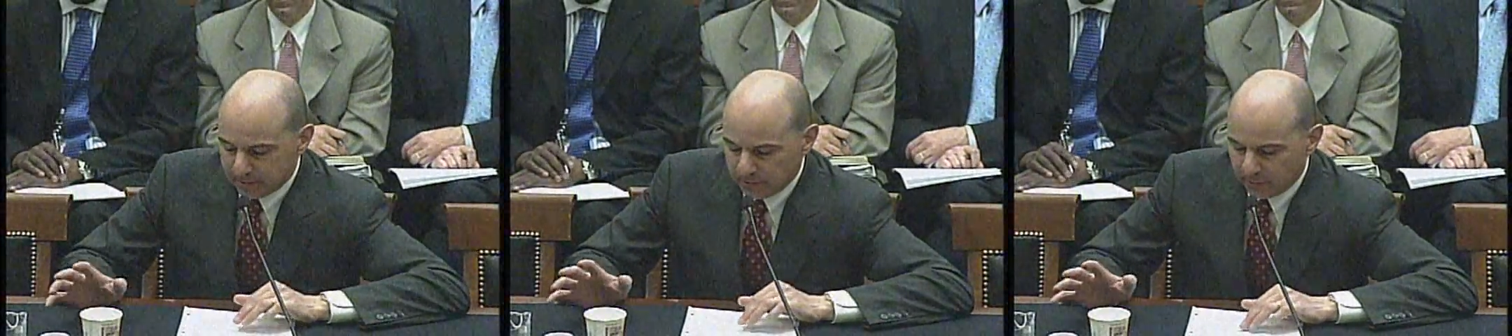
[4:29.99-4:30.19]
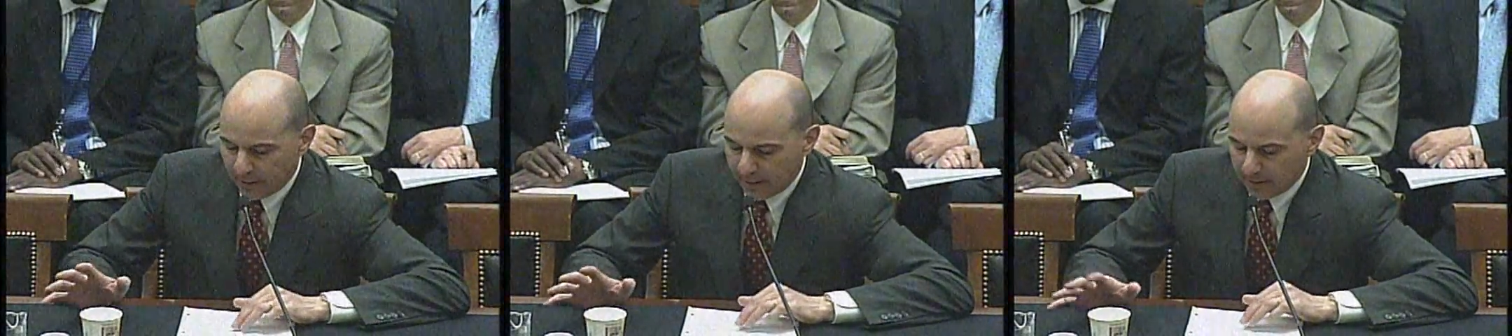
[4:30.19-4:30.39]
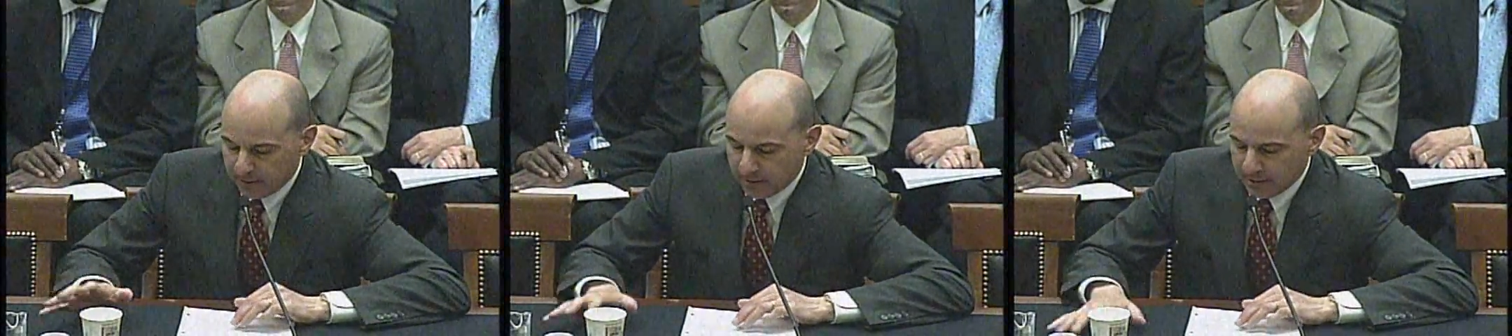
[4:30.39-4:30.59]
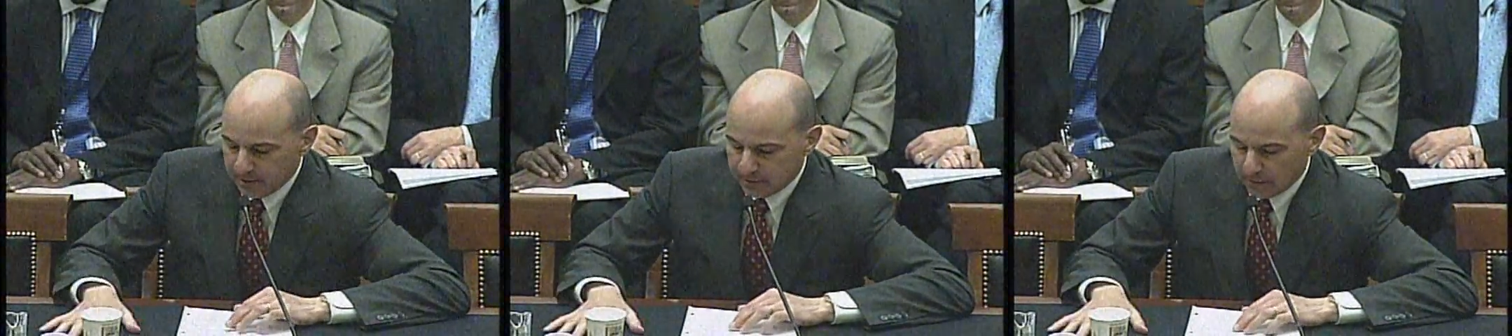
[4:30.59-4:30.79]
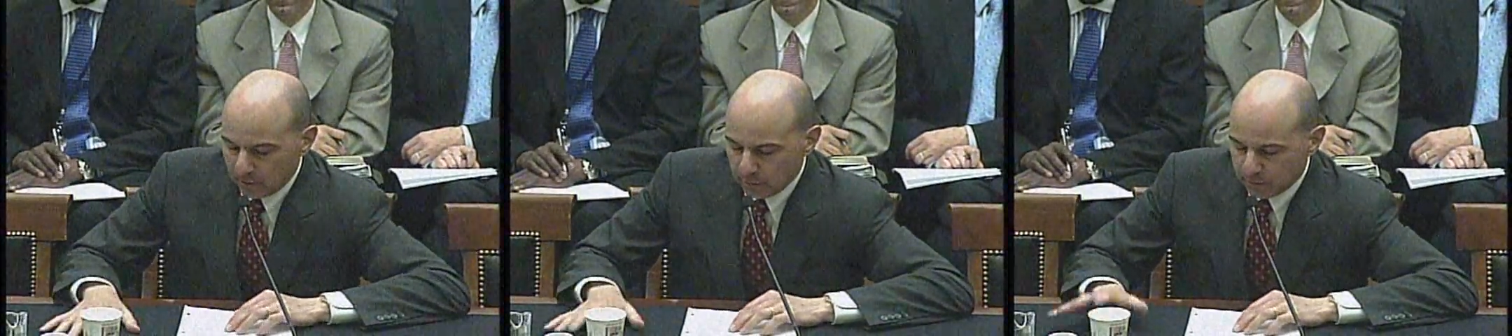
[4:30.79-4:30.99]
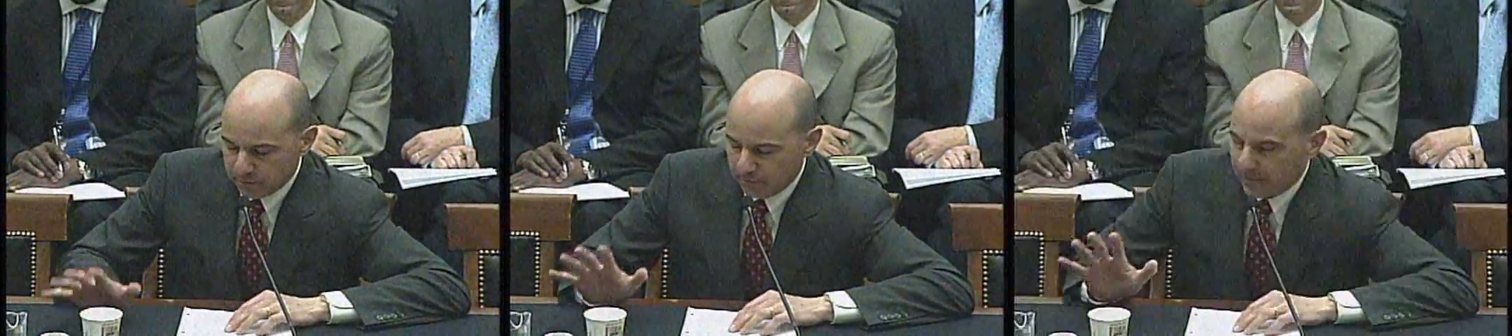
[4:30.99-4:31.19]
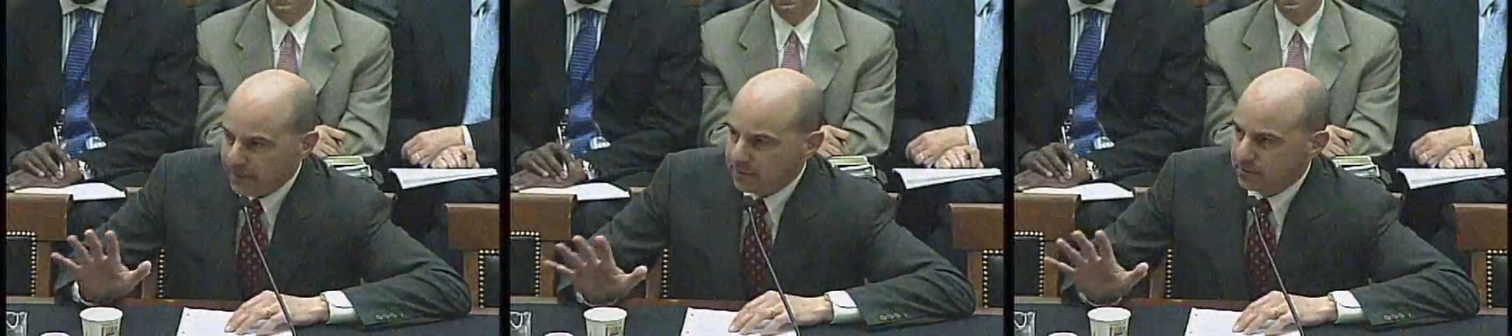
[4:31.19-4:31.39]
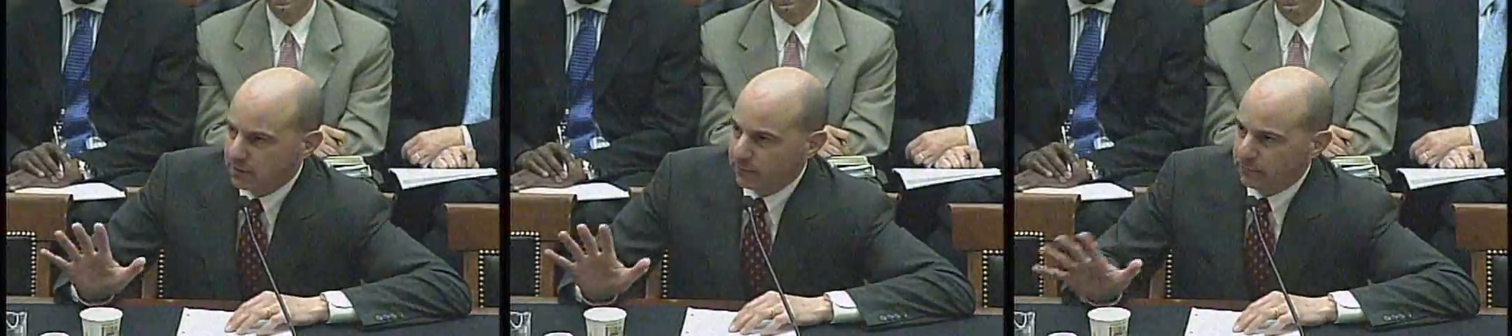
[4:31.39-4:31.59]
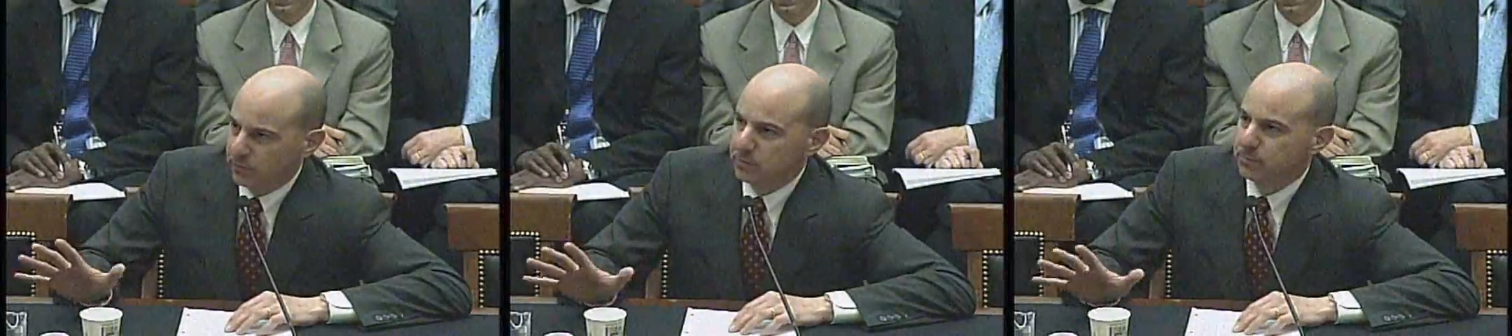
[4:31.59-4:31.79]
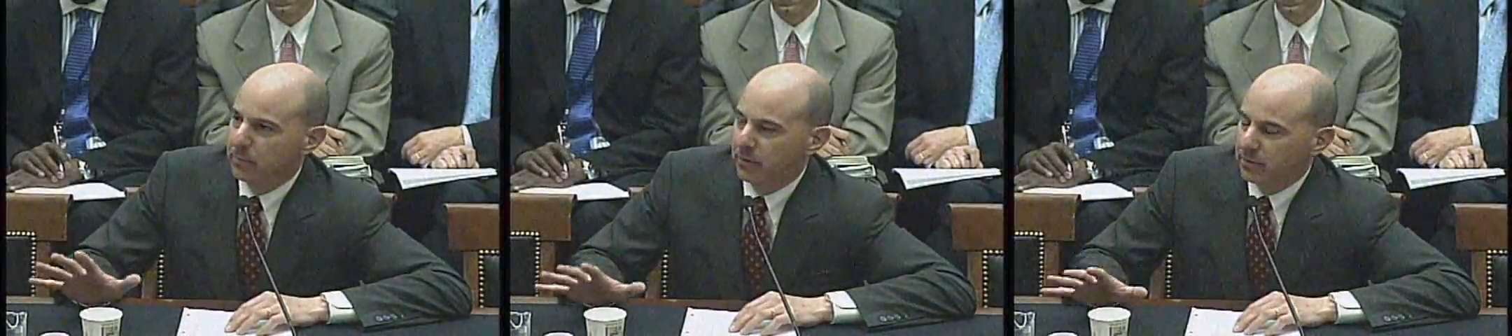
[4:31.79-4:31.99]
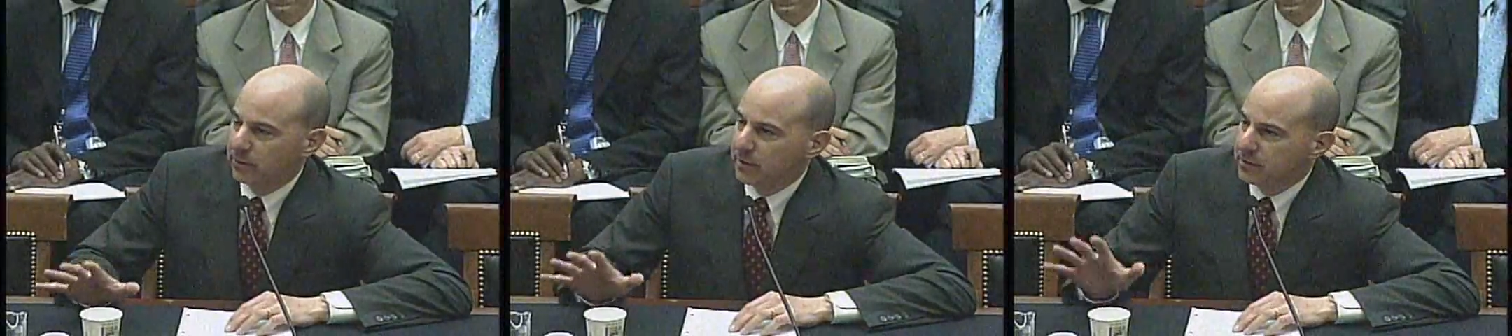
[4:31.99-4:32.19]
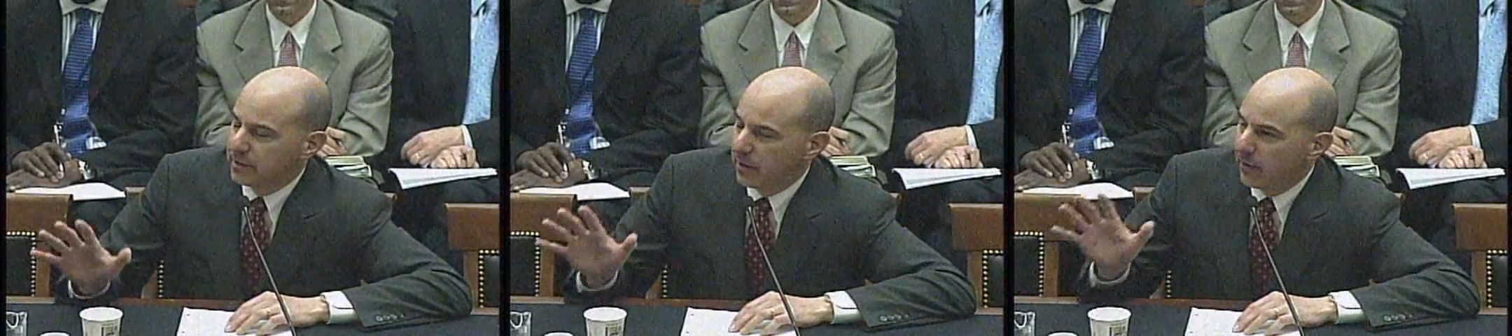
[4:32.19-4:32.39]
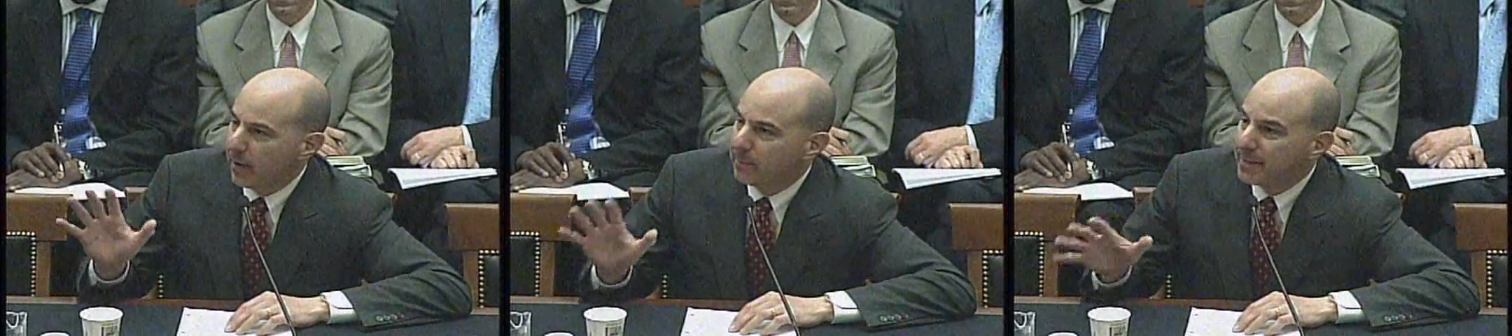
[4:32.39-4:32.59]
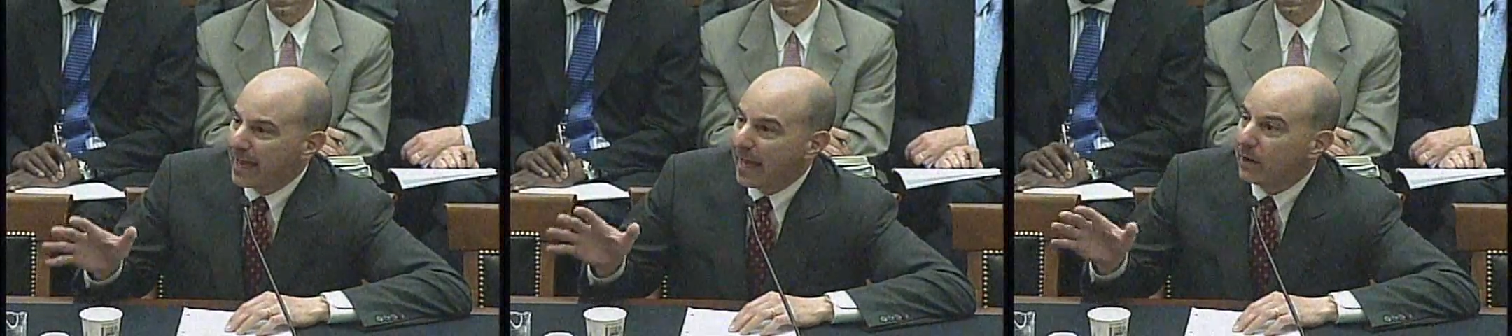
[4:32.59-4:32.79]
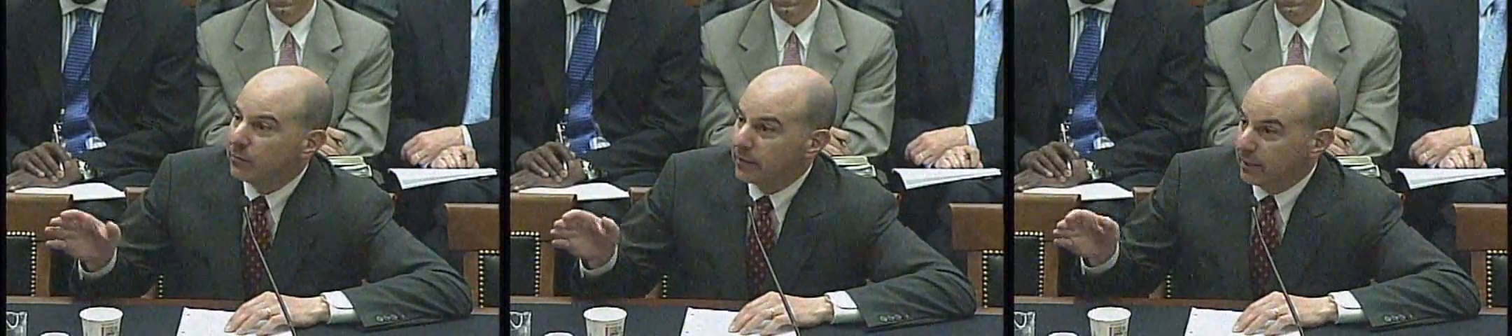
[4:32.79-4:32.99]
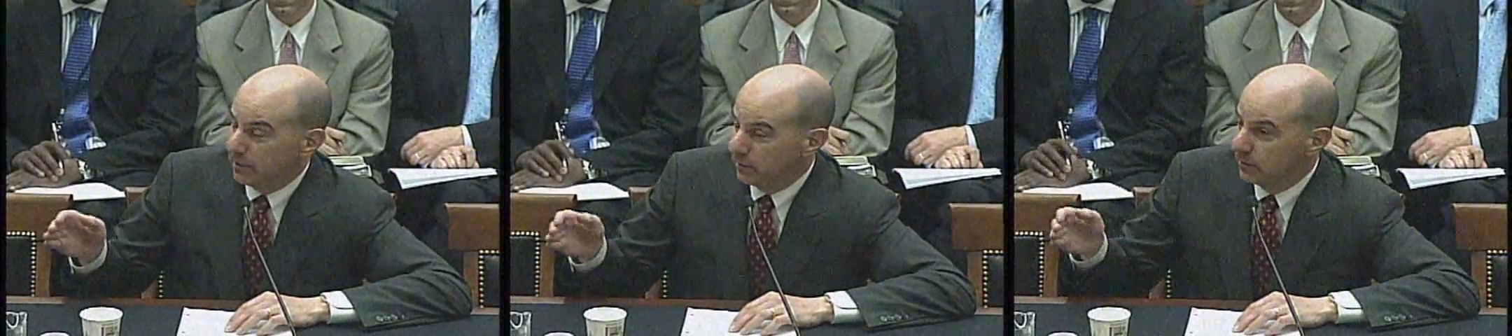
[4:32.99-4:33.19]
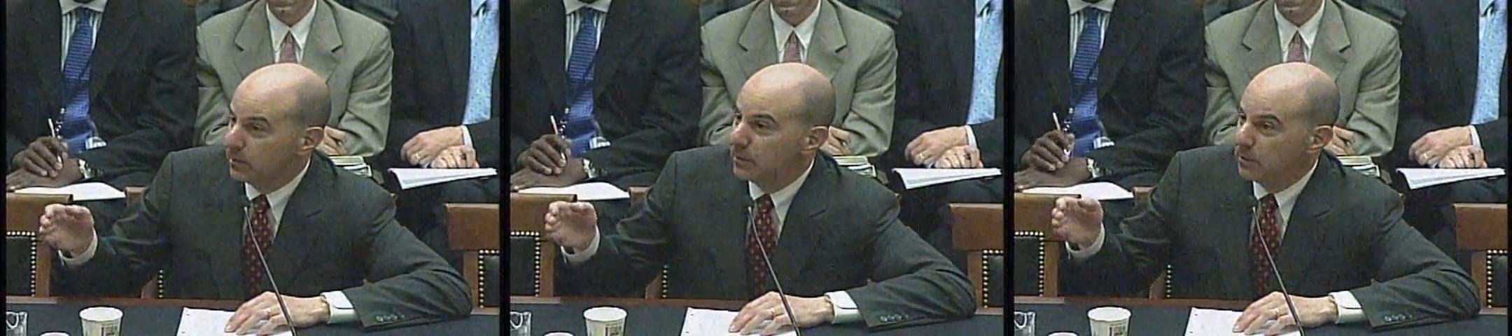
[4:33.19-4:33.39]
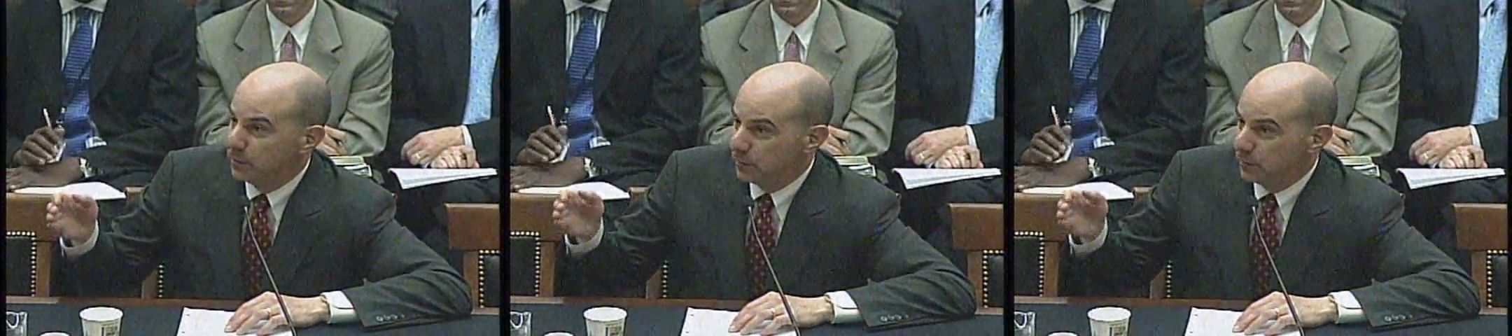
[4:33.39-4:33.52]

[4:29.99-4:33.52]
So that's the first part of the question. Now, I'll be out in